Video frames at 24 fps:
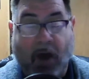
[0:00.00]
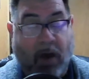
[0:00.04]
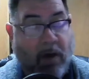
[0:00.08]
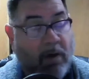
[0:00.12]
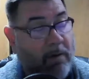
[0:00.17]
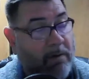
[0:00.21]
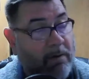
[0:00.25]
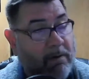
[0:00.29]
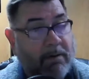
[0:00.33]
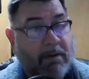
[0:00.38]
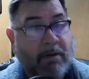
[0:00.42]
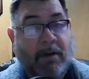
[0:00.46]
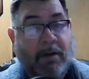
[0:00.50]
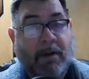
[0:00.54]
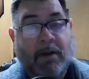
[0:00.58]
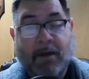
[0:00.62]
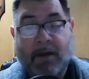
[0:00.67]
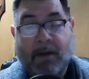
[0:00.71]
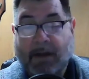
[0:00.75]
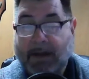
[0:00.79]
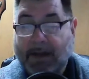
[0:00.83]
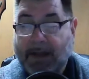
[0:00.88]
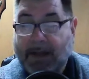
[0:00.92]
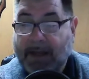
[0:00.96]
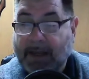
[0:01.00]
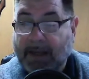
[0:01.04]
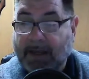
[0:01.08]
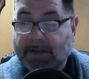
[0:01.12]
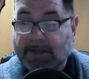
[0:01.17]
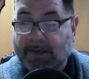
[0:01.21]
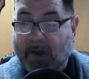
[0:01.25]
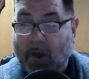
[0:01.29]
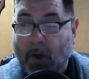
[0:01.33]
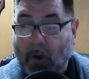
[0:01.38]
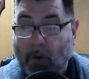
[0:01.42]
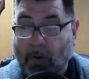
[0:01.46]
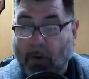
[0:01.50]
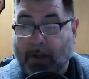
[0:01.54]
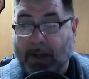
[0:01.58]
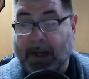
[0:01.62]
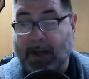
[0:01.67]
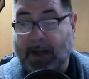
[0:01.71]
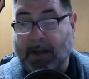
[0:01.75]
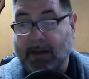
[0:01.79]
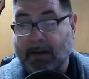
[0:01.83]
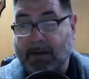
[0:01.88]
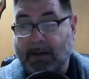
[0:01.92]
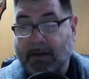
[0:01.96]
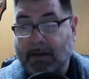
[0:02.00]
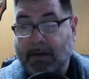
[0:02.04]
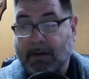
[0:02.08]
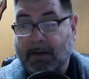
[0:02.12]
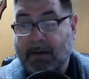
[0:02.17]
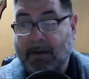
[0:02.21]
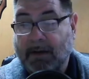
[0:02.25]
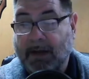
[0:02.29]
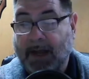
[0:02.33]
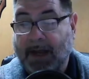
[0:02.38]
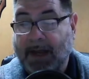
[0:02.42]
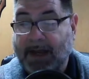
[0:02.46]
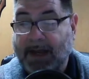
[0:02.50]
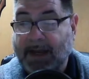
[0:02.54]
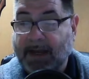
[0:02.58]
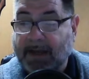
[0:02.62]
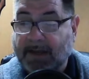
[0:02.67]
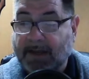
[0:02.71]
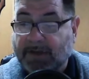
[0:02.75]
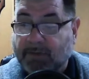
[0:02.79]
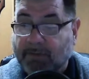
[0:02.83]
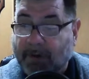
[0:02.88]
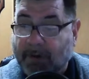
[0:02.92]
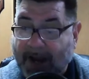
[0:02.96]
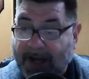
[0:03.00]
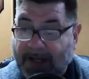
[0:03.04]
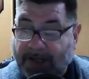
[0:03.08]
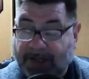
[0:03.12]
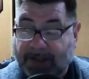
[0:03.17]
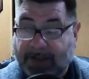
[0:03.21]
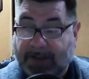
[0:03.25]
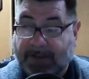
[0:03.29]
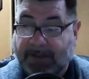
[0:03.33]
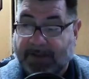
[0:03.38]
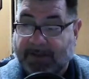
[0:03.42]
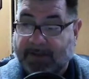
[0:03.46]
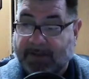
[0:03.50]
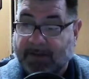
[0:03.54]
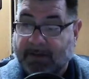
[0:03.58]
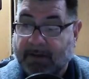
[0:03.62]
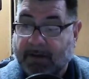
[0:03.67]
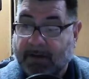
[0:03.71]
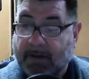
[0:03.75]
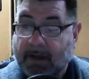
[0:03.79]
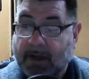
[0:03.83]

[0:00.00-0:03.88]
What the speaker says: No, he is holy and he is righteous.